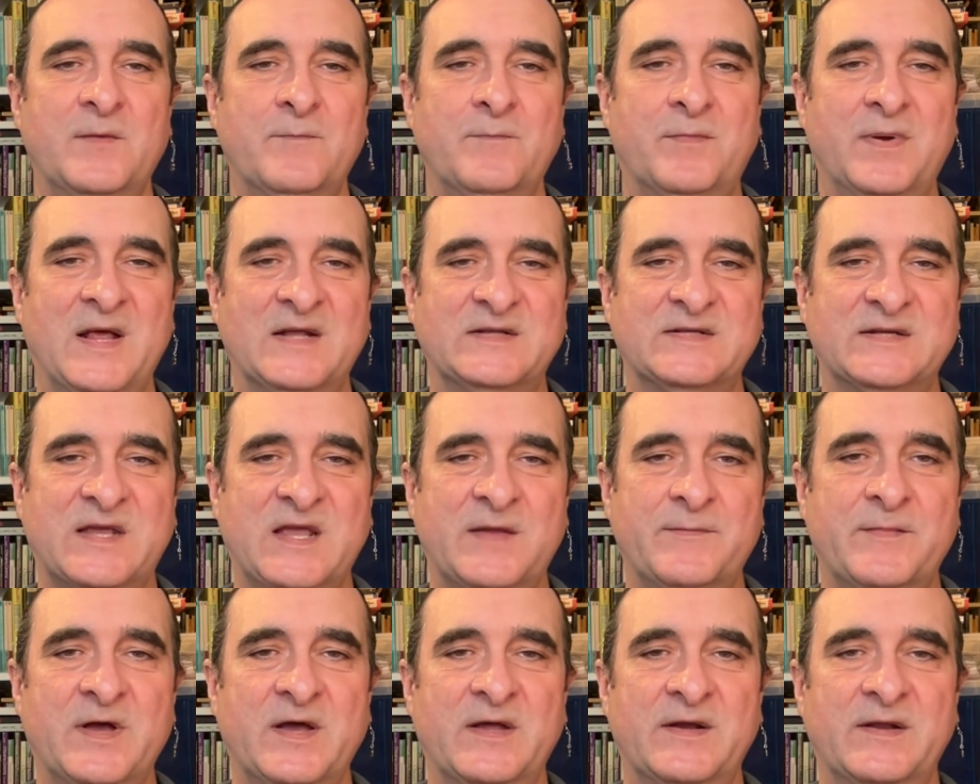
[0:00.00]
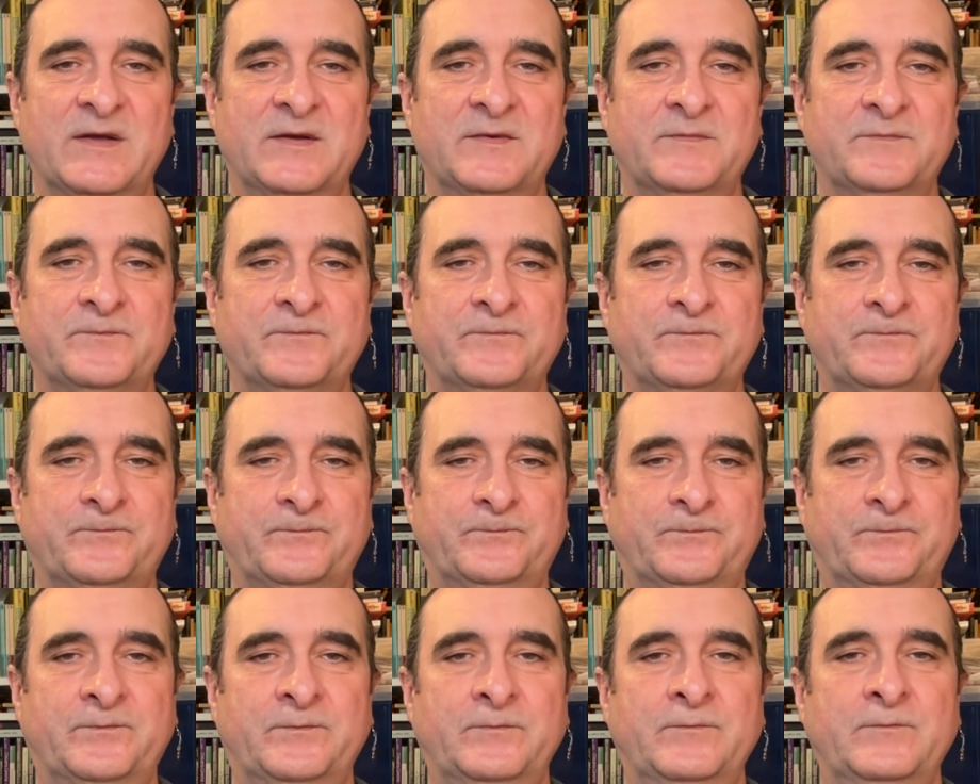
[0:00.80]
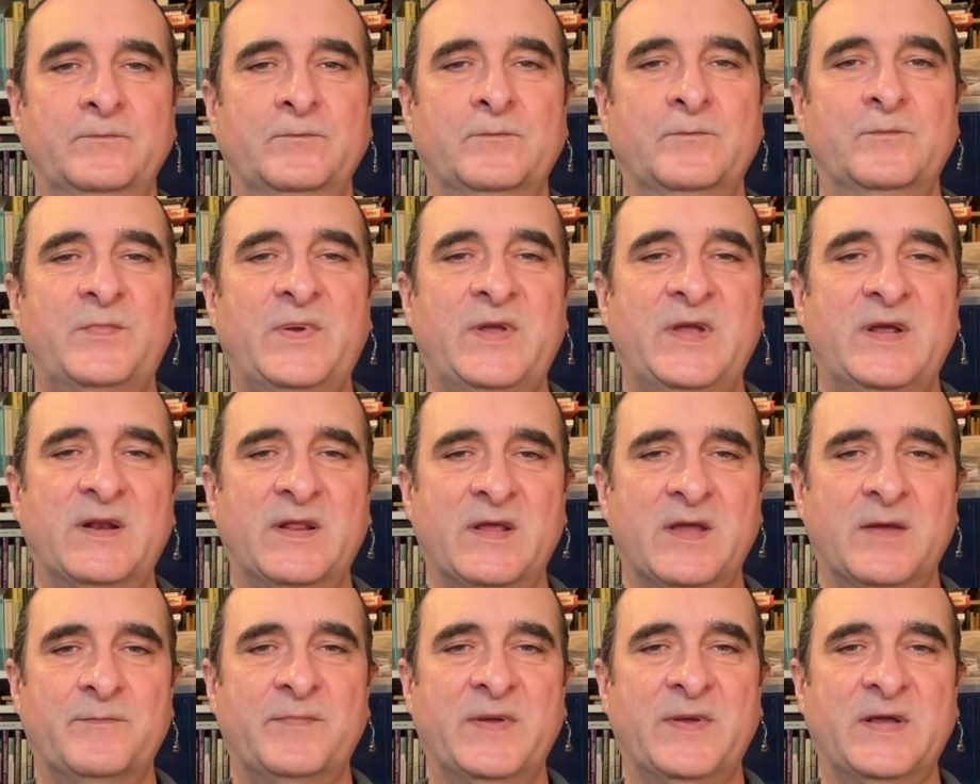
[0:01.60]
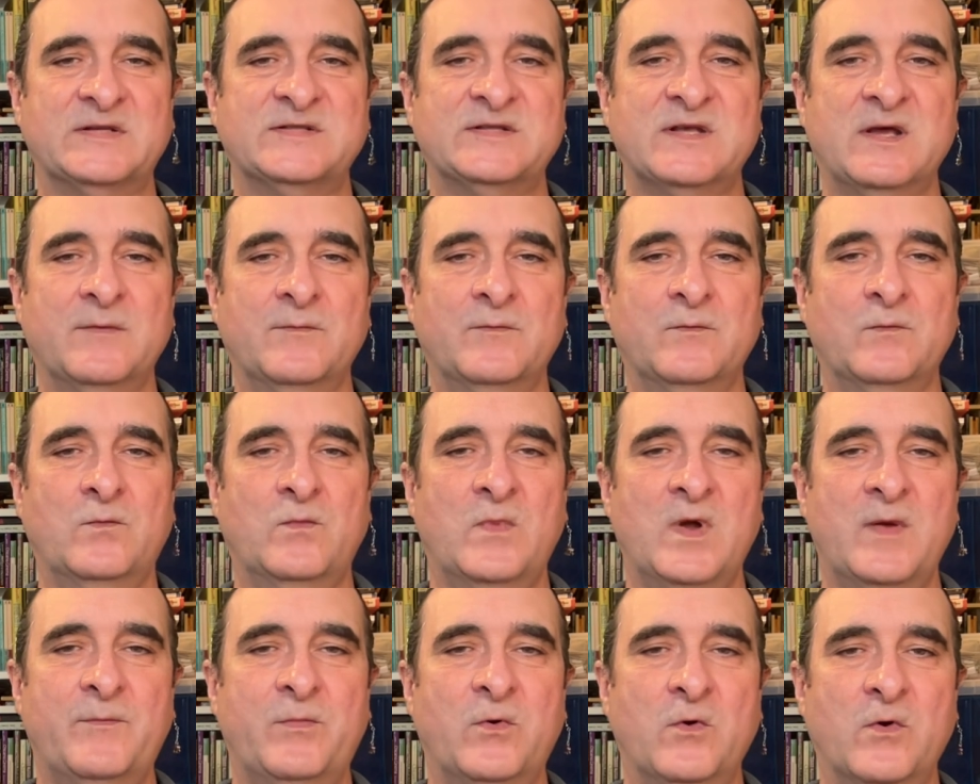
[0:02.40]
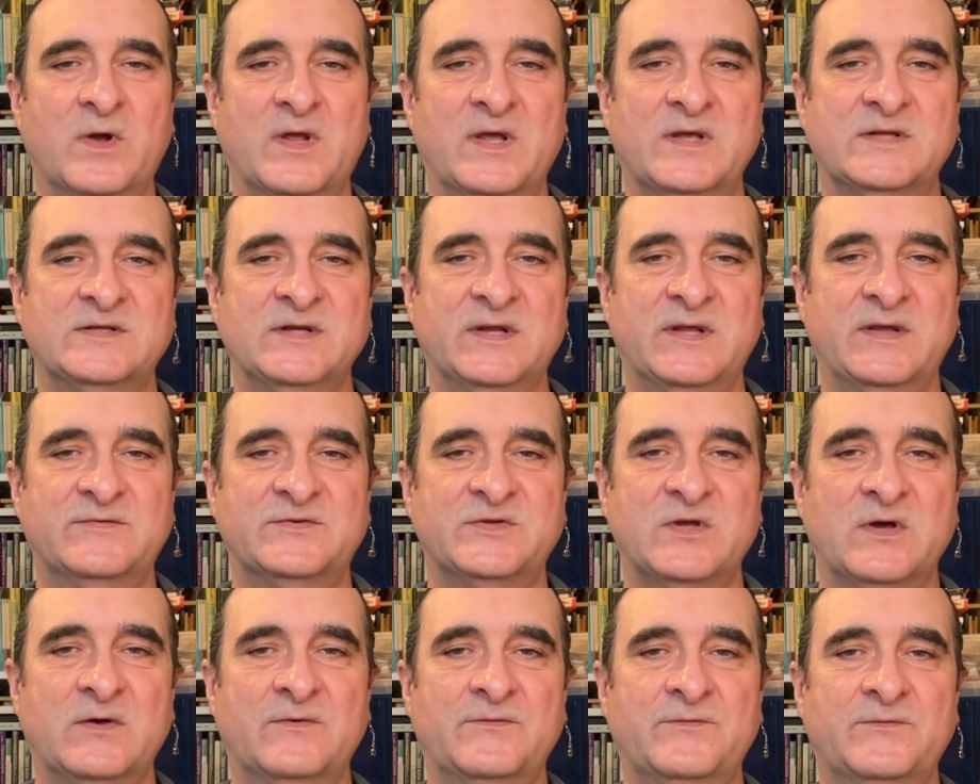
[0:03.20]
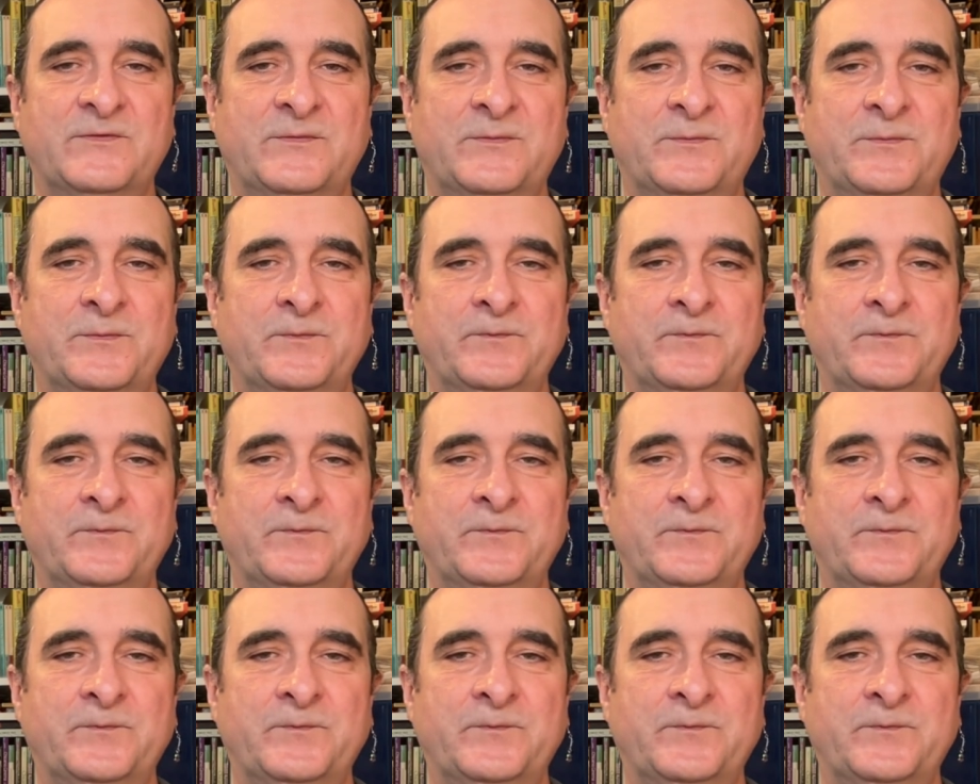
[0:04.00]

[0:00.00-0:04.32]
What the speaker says: in Plática y Mala, Piglia picks up where Borges leaves off